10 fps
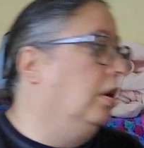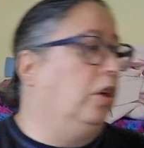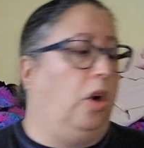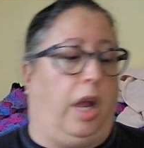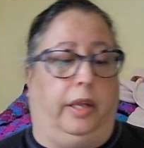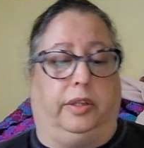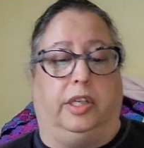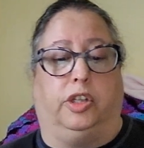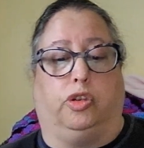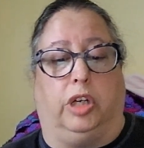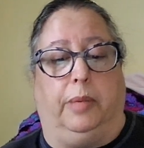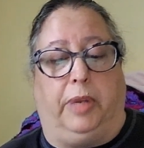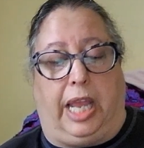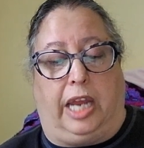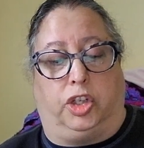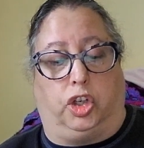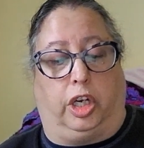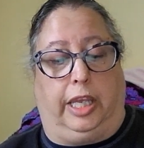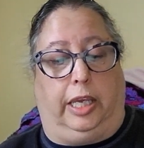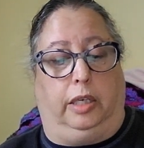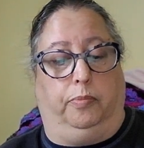got this dream catcher kit